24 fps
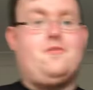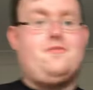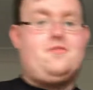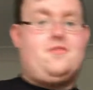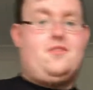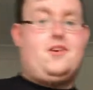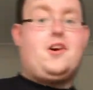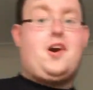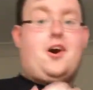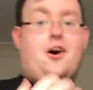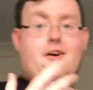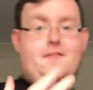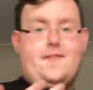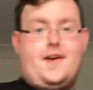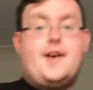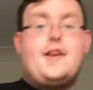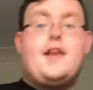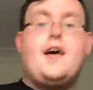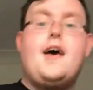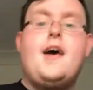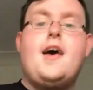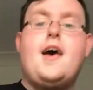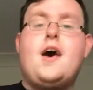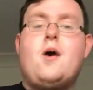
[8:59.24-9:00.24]
off to
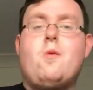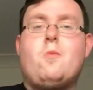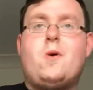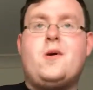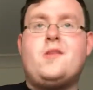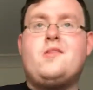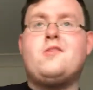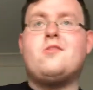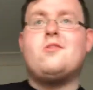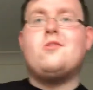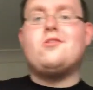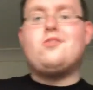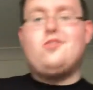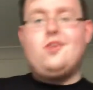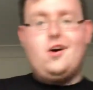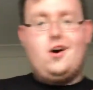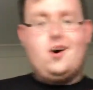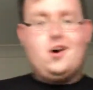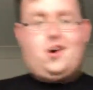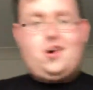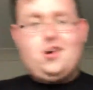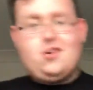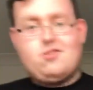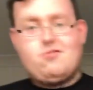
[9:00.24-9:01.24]
Kervan, went to a
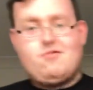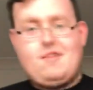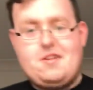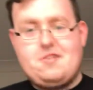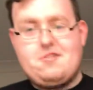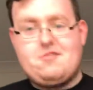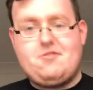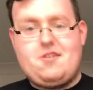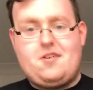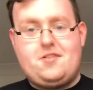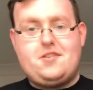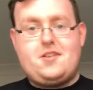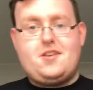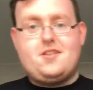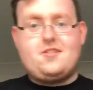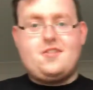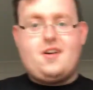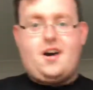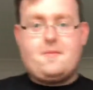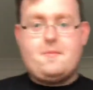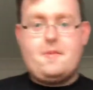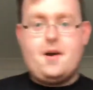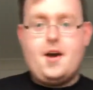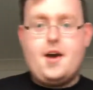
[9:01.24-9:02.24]
Turkish restaurant this
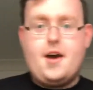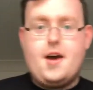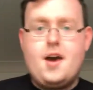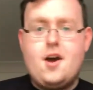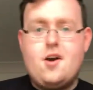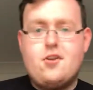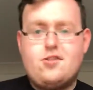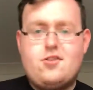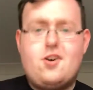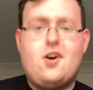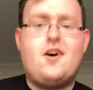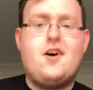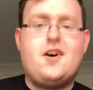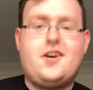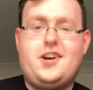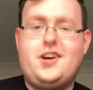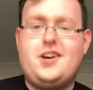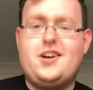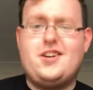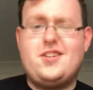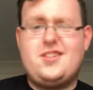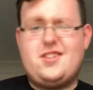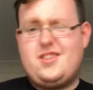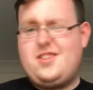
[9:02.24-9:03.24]
time.
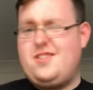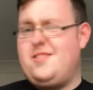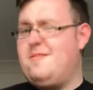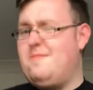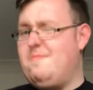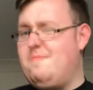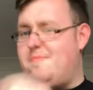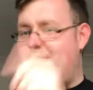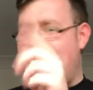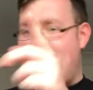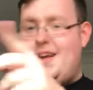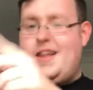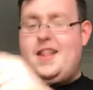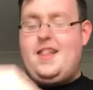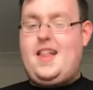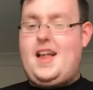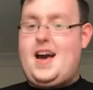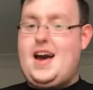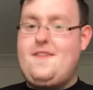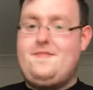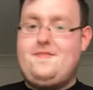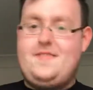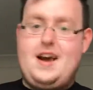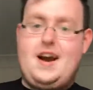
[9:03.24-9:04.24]
Turkish, bit of
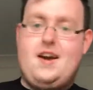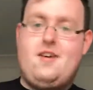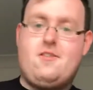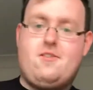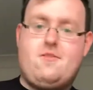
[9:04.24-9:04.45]
laugh that